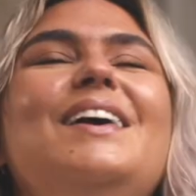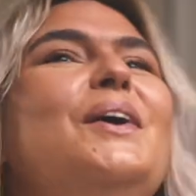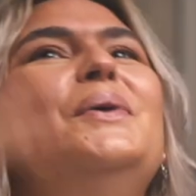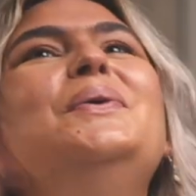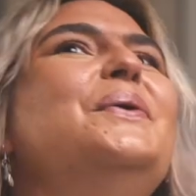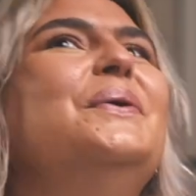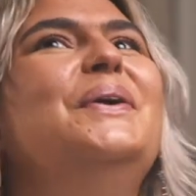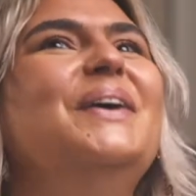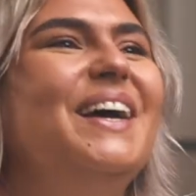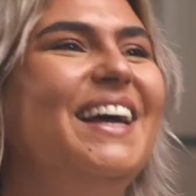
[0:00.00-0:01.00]
gets me in a
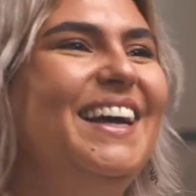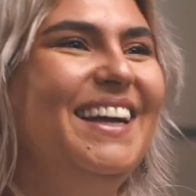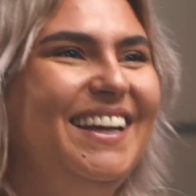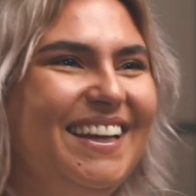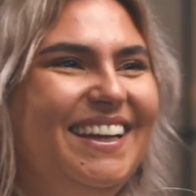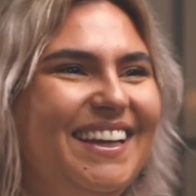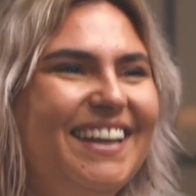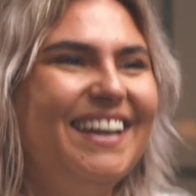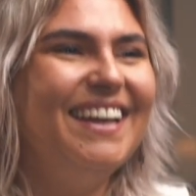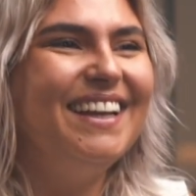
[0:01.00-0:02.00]
weird headspace.
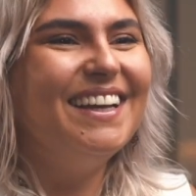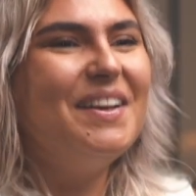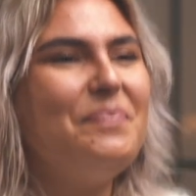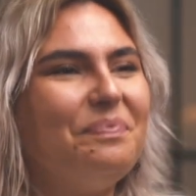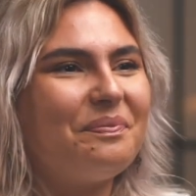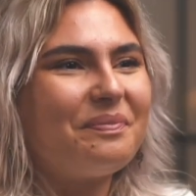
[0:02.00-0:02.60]
It gets me all hot and